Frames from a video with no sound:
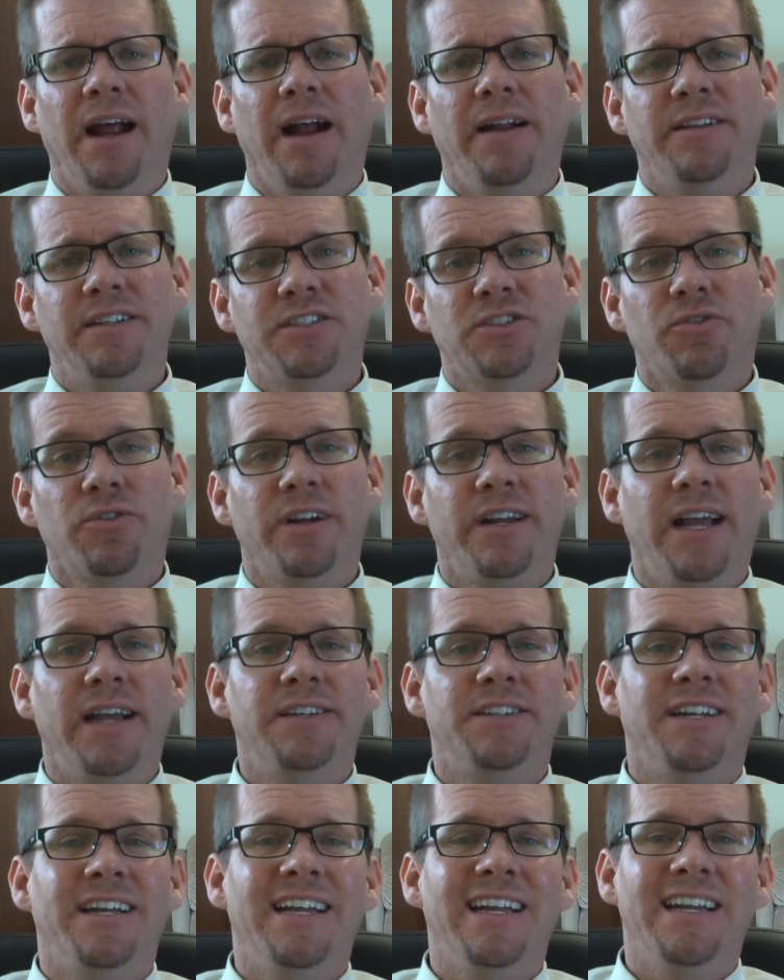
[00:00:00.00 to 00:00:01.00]
And this
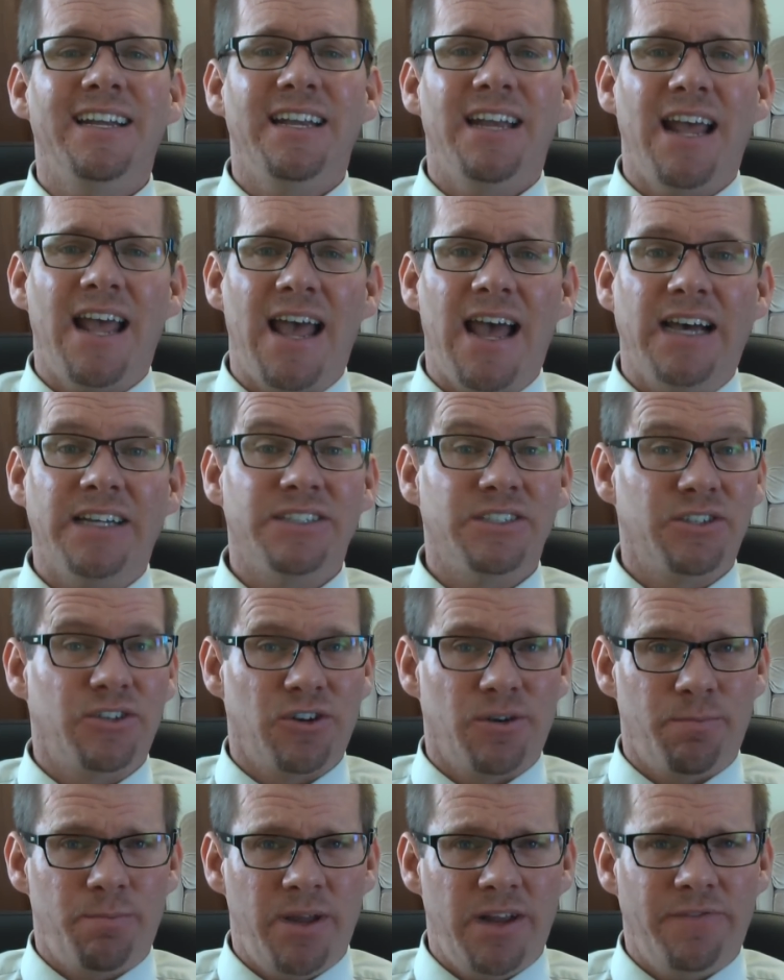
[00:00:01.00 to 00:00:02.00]
creates a hidden hazard
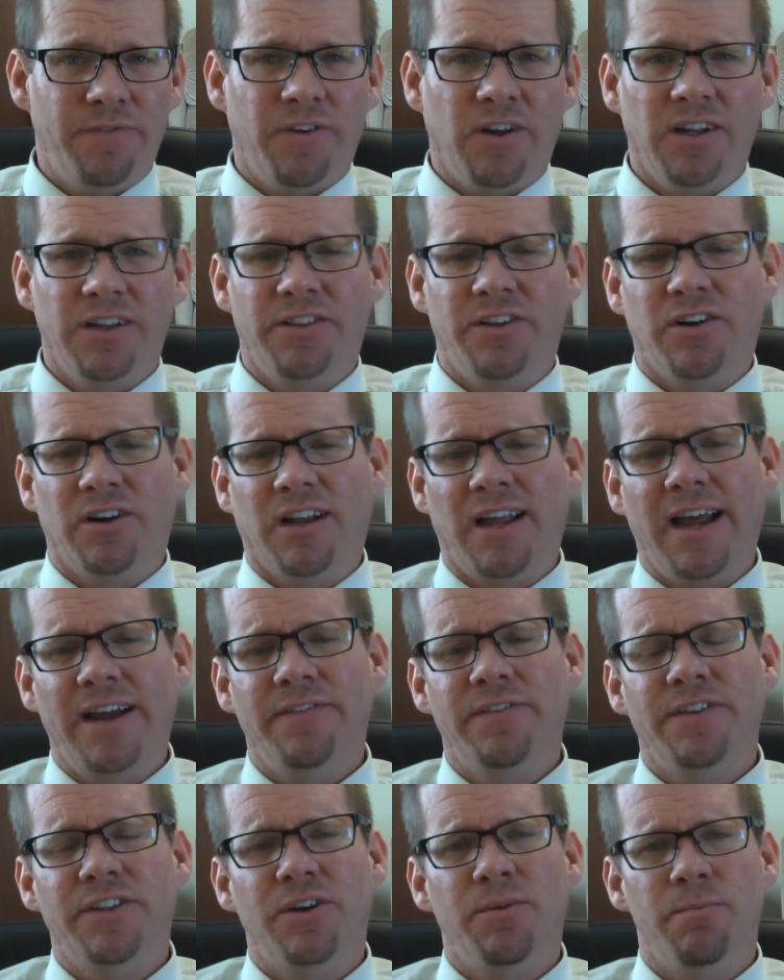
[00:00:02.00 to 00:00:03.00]
or a pitfall in their
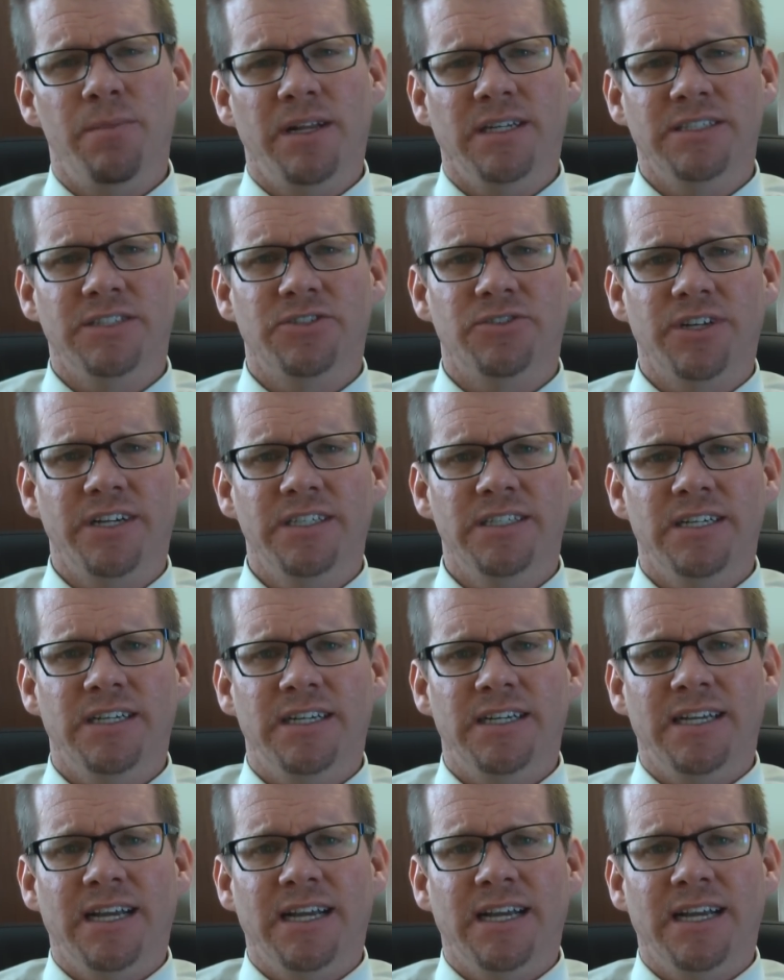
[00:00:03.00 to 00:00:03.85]
life and their ministry.